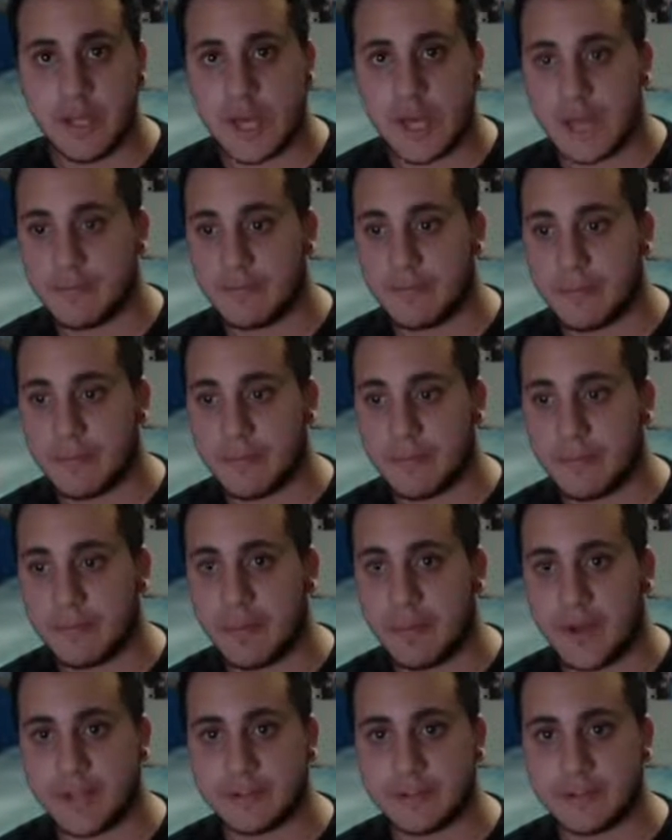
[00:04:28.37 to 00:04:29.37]
I remember the
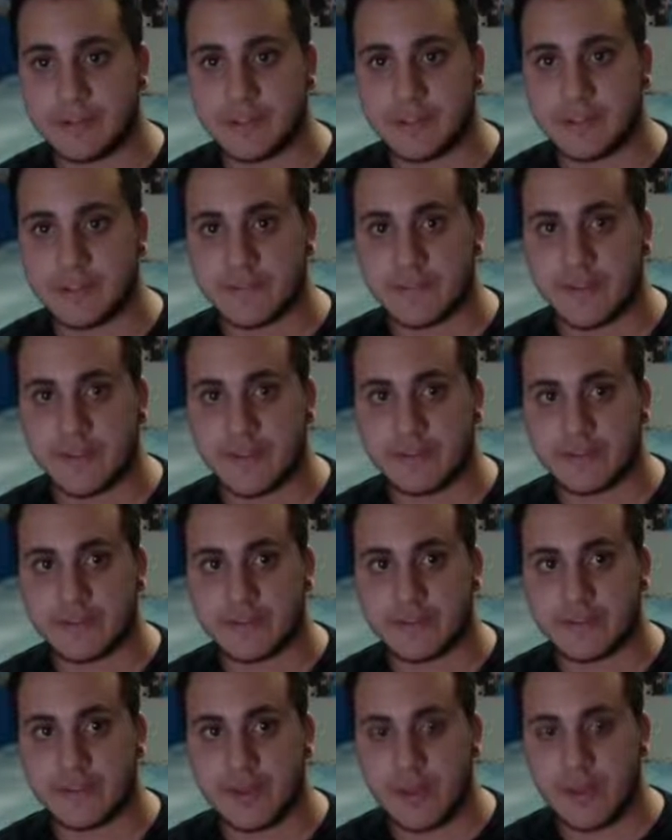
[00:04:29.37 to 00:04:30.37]
binder in his
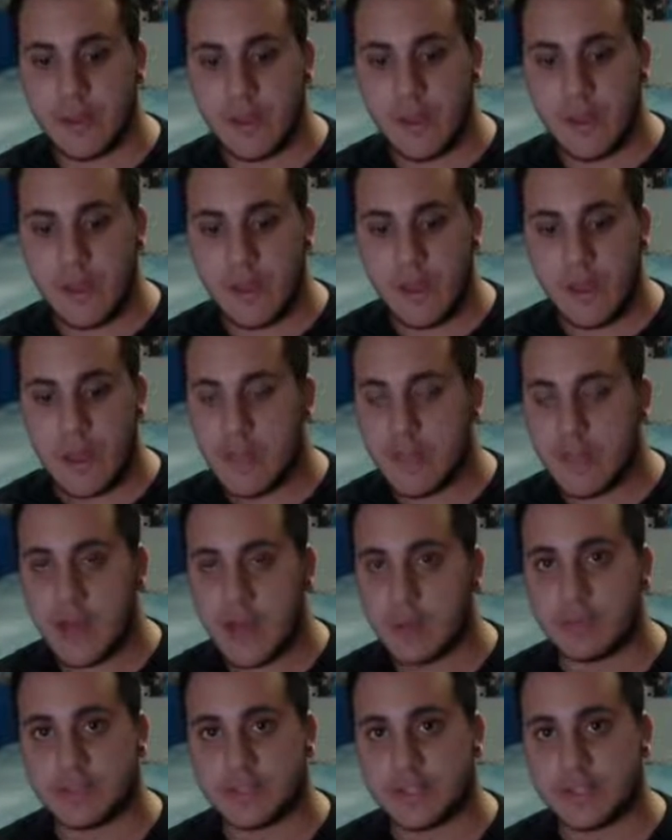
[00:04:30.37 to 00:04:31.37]
face, and that
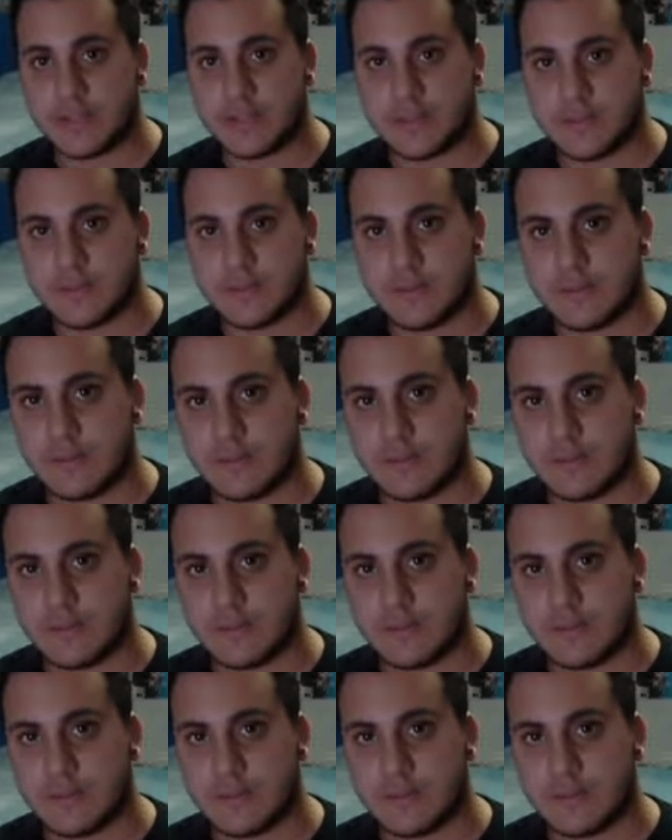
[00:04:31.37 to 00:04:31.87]
was it.